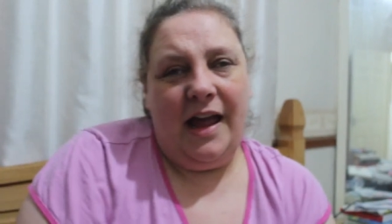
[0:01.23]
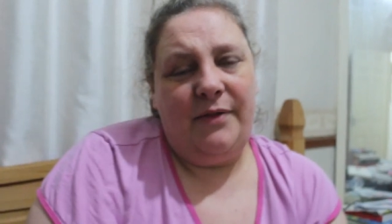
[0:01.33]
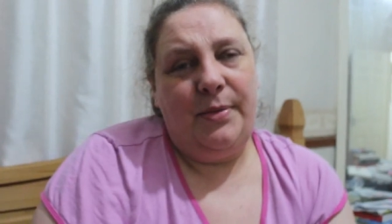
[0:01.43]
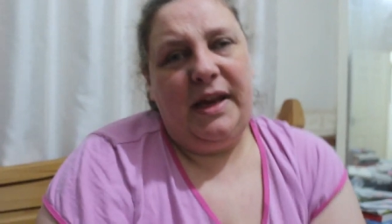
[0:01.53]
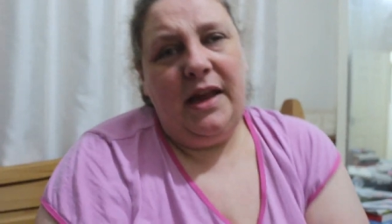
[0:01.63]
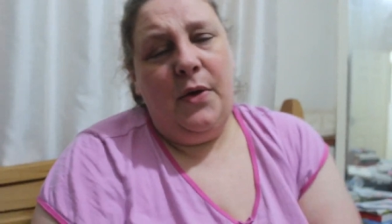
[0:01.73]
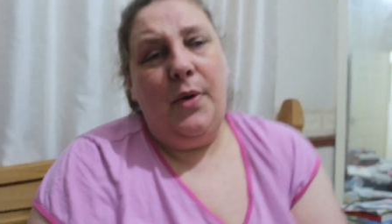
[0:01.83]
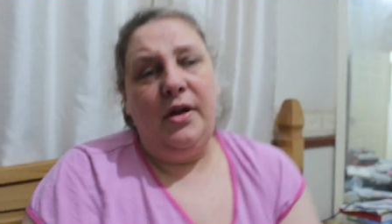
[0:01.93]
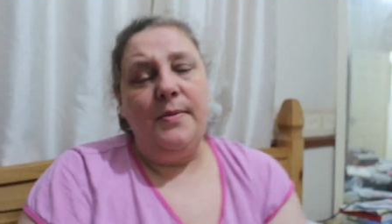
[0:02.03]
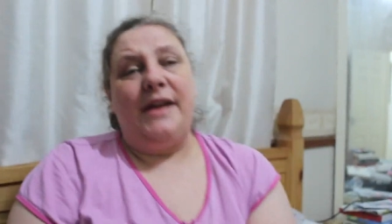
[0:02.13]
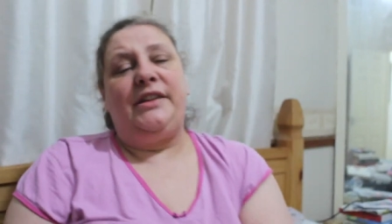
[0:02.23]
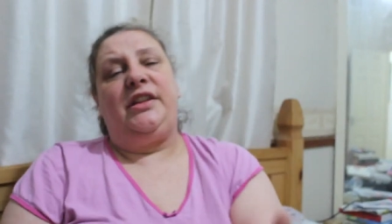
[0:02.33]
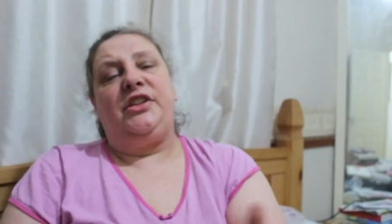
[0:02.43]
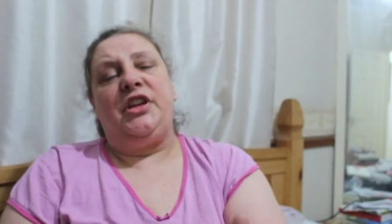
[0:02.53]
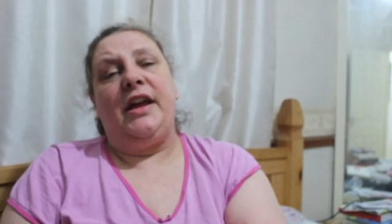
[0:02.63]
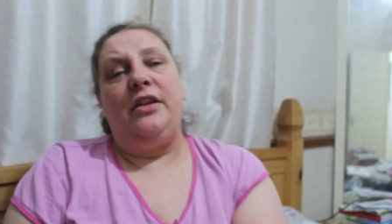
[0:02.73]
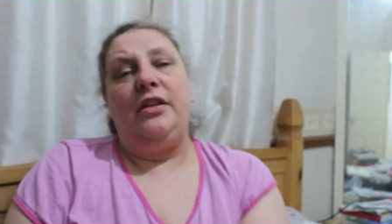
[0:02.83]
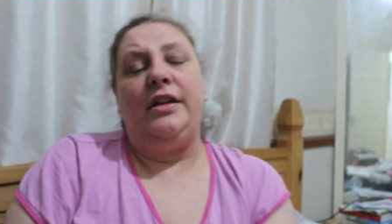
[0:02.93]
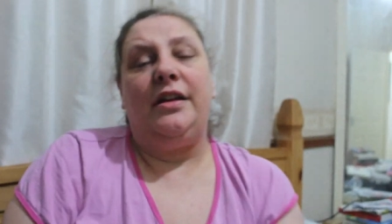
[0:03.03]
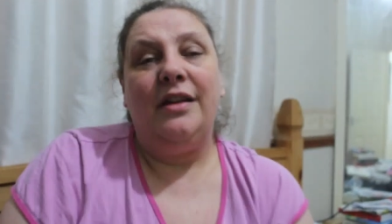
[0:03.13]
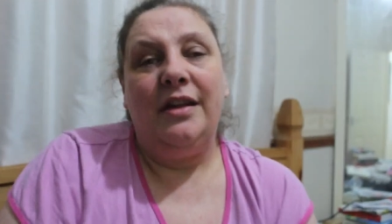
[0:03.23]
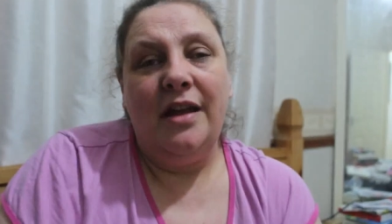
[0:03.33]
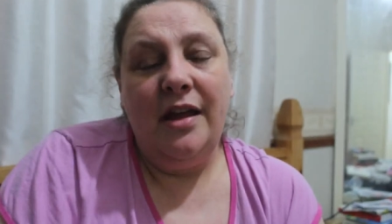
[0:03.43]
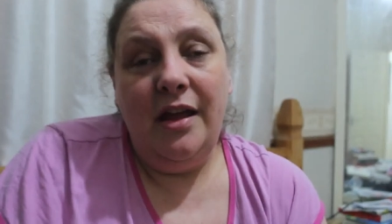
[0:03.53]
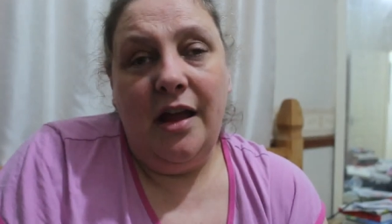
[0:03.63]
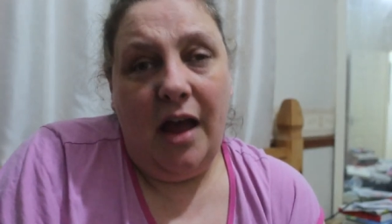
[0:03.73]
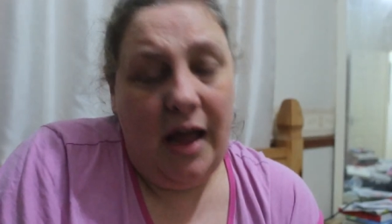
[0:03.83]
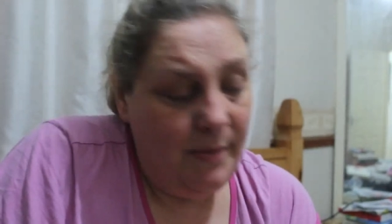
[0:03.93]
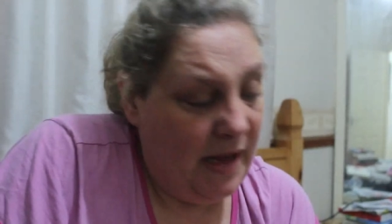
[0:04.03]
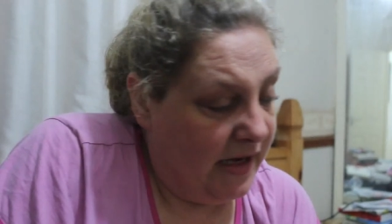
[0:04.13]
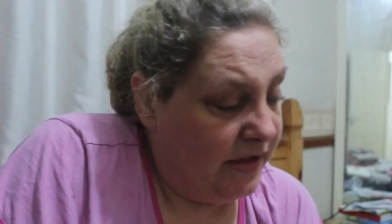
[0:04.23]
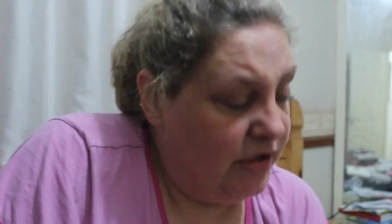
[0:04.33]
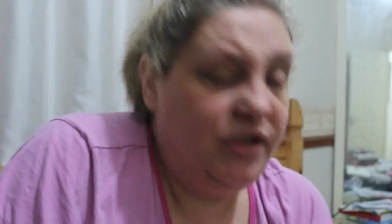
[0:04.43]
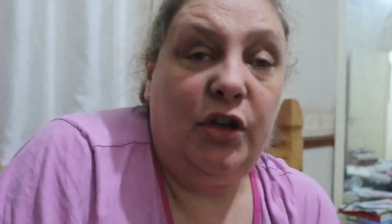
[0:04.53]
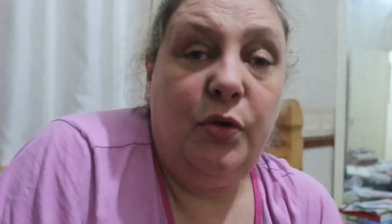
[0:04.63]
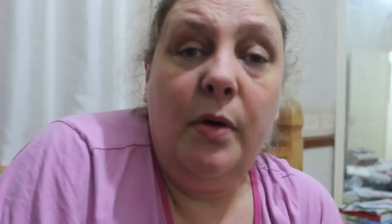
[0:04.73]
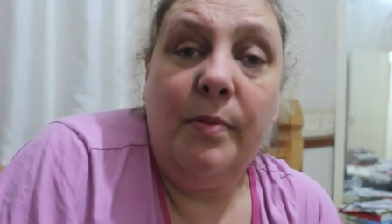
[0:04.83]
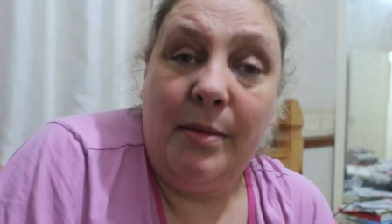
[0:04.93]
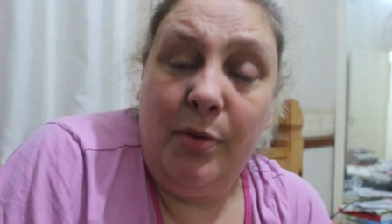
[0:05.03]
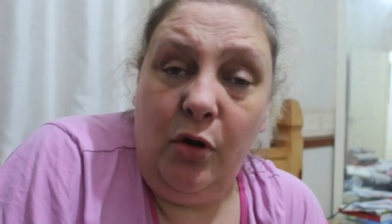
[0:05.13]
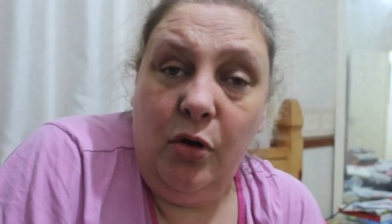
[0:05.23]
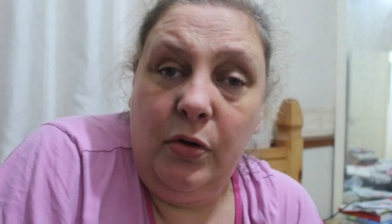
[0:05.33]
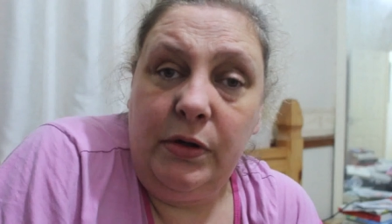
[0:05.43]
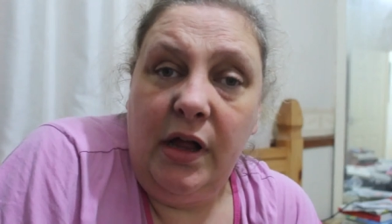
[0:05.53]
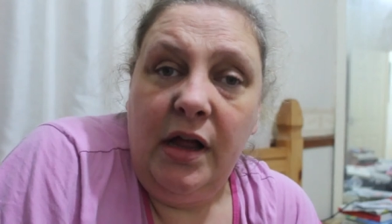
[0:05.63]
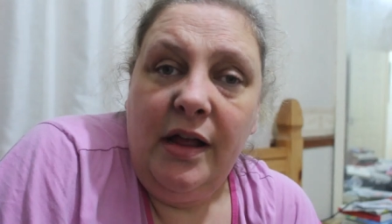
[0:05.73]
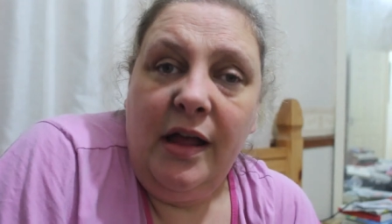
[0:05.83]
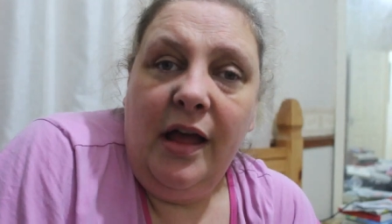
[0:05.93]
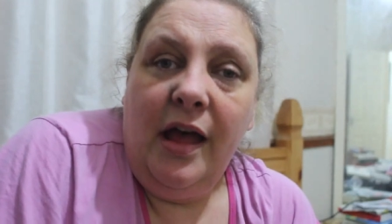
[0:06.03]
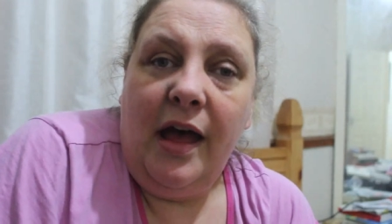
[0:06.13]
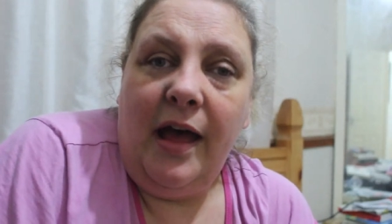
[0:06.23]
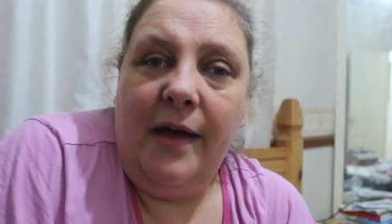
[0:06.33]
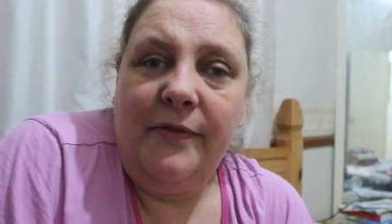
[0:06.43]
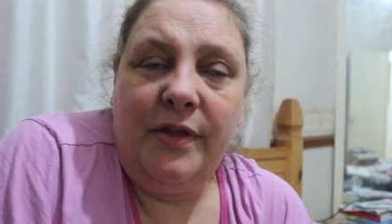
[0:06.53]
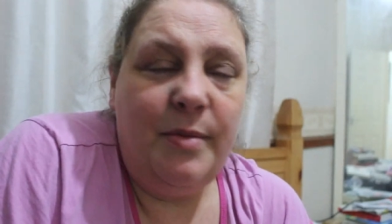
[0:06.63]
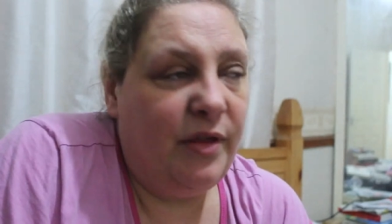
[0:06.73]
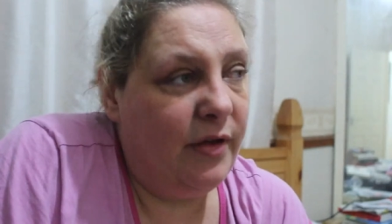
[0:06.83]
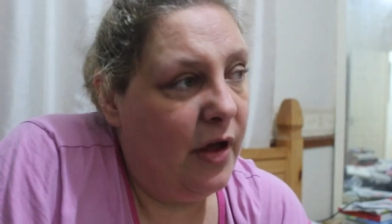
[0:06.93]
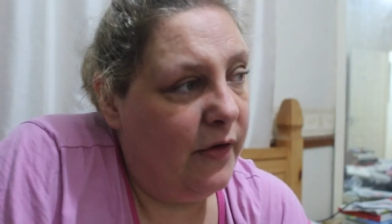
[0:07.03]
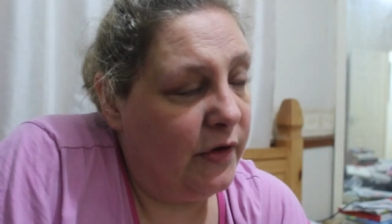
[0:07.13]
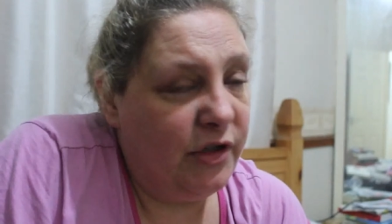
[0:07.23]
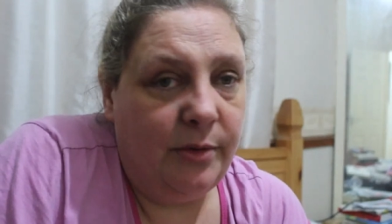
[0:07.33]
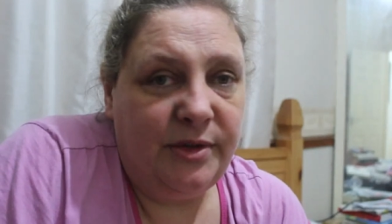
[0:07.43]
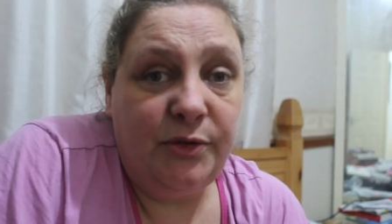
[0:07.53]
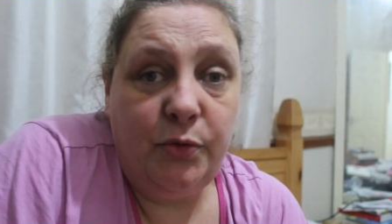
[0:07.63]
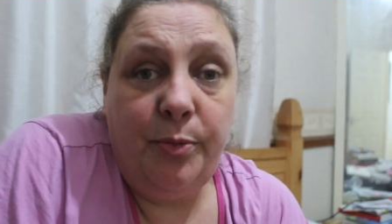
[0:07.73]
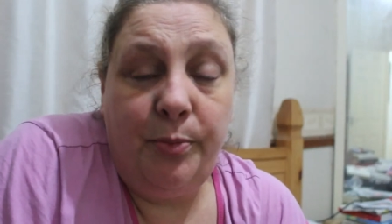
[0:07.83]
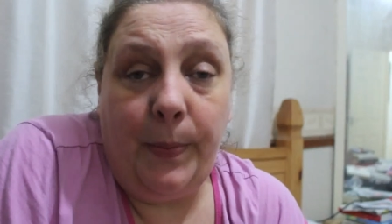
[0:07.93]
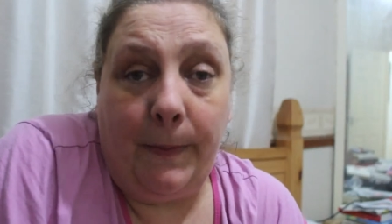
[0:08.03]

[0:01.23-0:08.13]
Hi everybody, welcome back to the channel. I'm here to do my book haul uh, for the month of October. So all the,